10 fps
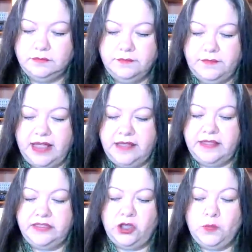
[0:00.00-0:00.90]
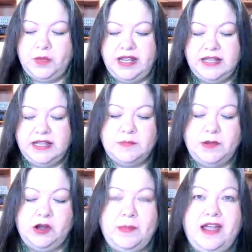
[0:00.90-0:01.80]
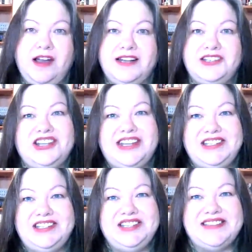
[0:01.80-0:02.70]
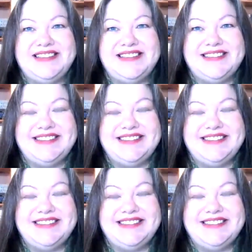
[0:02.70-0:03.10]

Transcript: And then the opening is Bury My Heart at Chuck E. Cheese's.